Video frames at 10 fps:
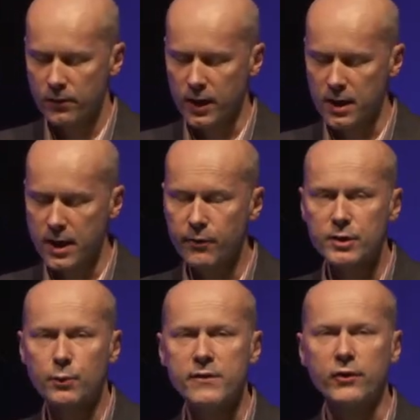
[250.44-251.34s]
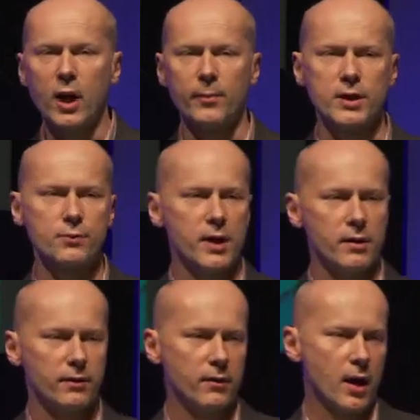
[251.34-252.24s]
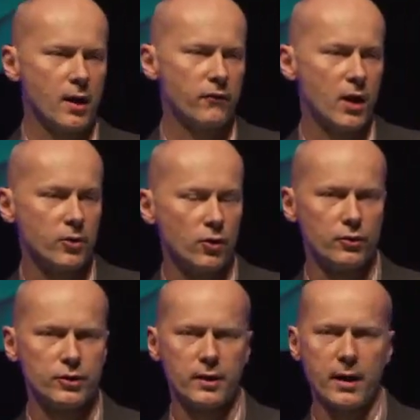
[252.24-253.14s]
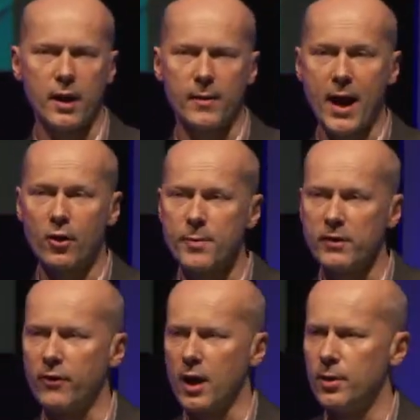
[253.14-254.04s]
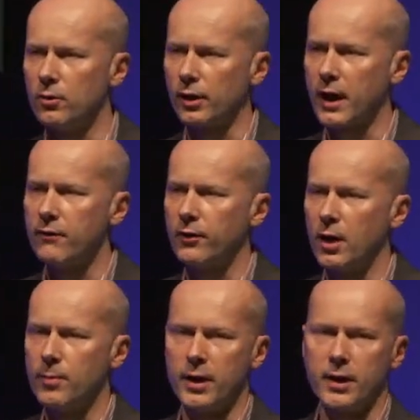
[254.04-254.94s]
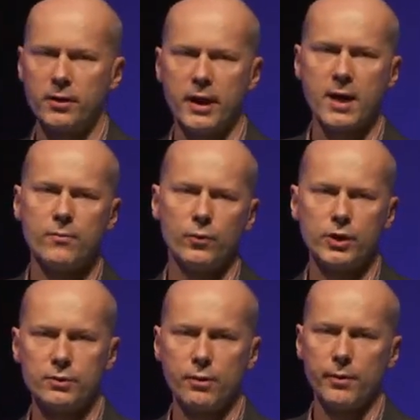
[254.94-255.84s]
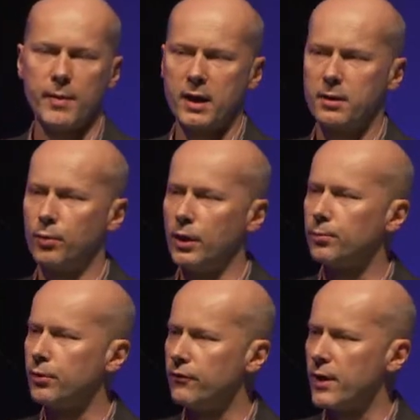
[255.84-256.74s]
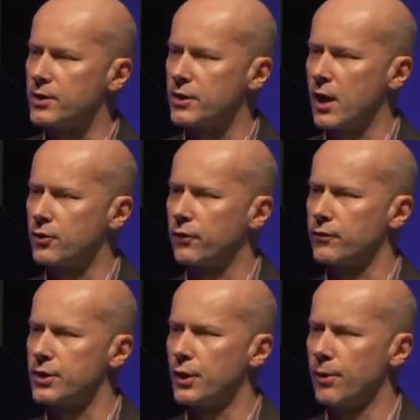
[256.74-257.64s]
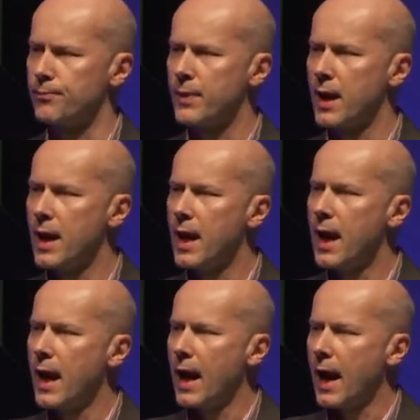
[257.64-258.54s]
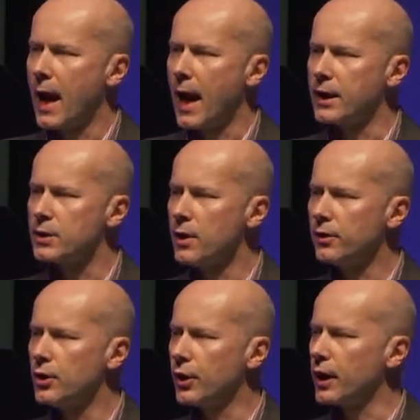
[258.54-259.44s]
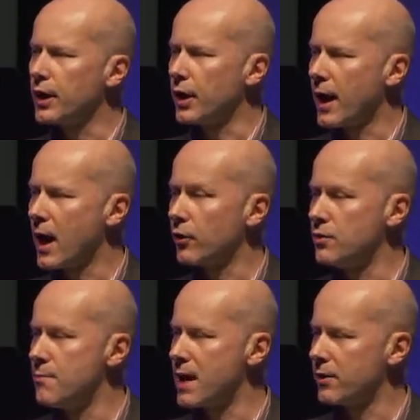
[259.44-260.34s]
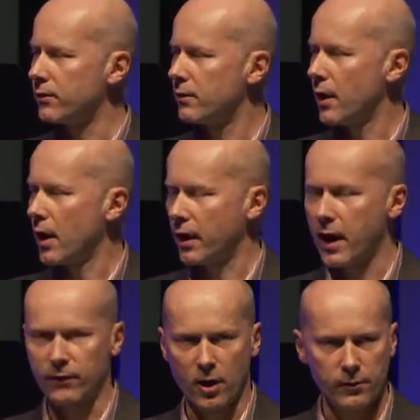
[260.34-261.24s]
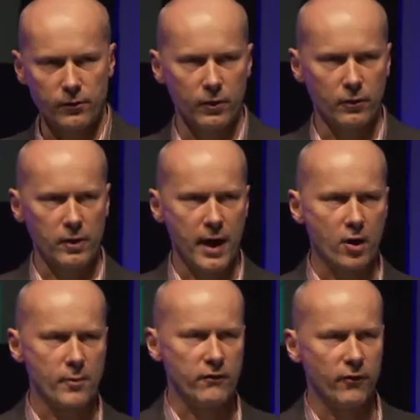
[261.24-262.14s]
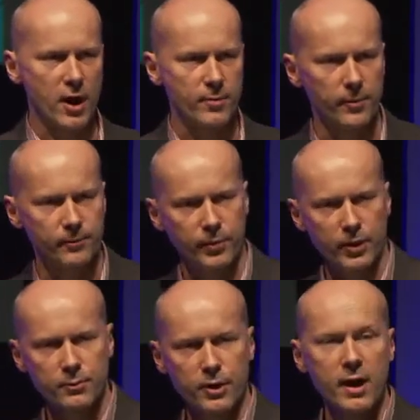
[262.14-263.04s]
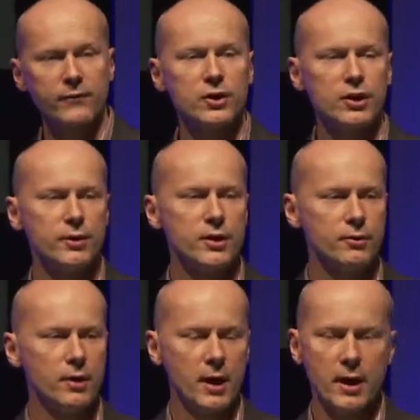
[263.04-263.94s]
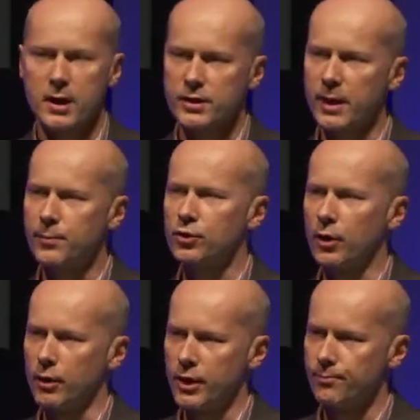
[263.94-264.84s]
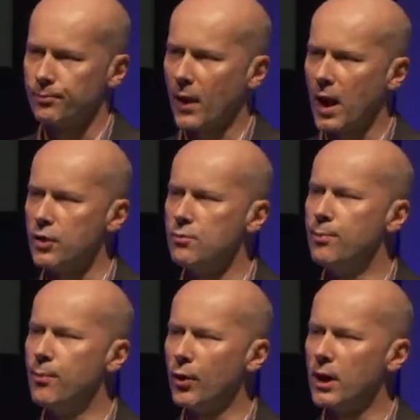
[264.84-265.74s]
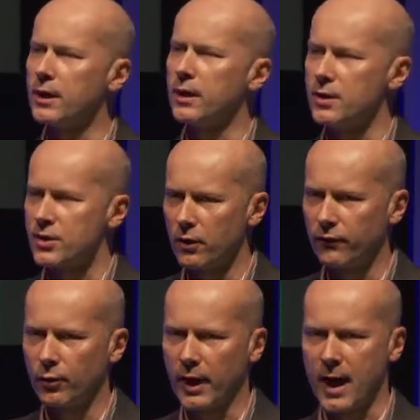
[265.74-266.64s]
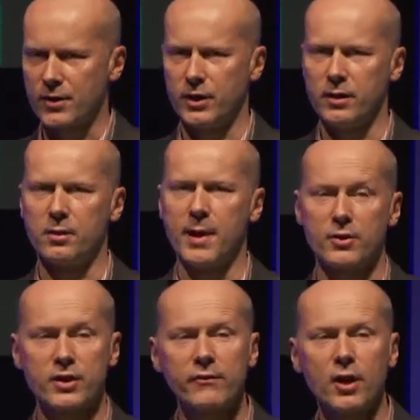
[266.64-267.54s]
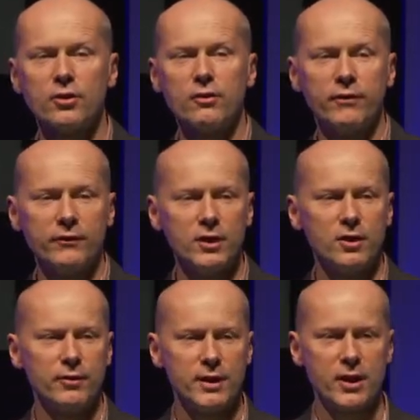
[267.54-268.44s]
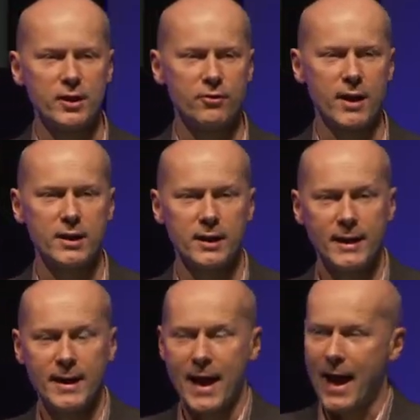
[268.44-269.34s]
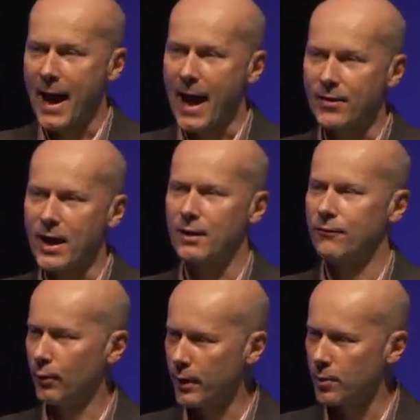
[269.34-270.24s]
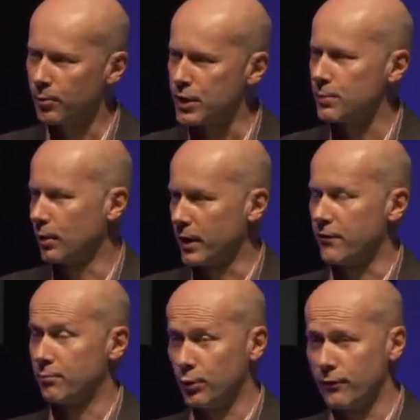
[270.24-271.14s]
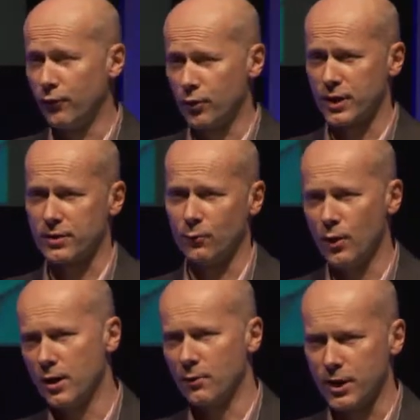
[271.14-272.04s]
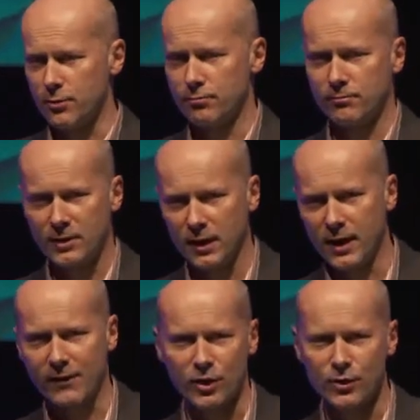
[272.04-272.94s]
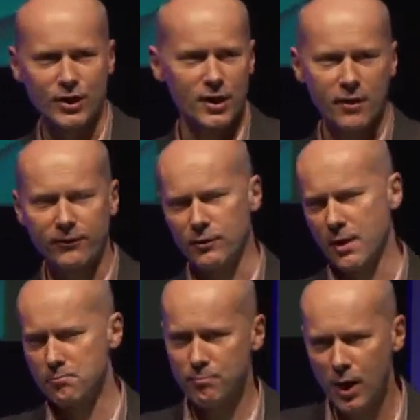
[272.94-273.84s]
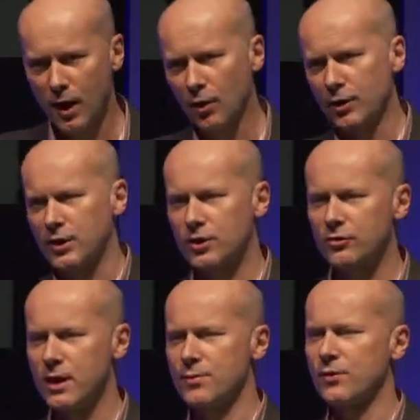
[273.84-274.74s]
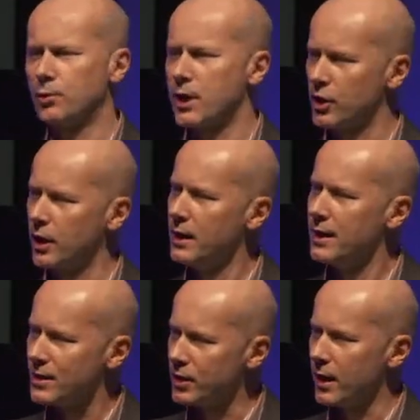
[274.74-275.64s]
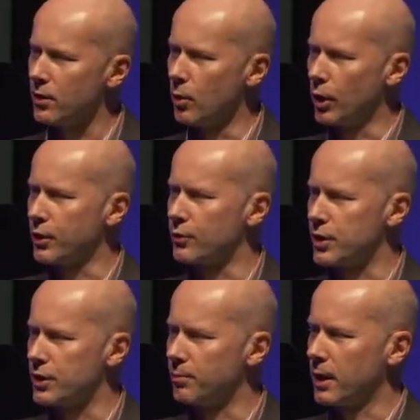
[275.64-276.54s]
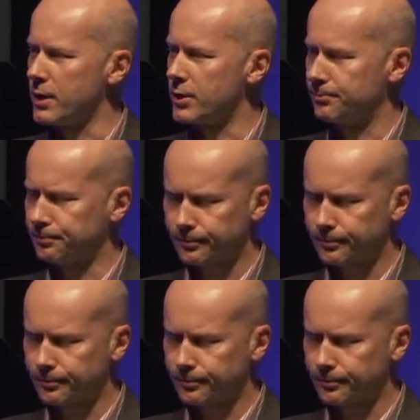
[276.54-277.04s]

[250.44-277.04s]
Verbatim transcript: The nearest we've come is with uh, fiber called uh, aramid fiber, or Kevlar by another name, which is what we make bulletproof vests out of and so on. And it's worth looking at how you make uh, Kevlar, uh, an aramid fiber, because what you have to do is you take petroleum, you boil it in sulfuric acid at about 750 degrees centigrade, and then following the principle that if brute force doesn't work, well, you clearly haven't used enough, you then pile on extremes of pressure to get the molecules into place.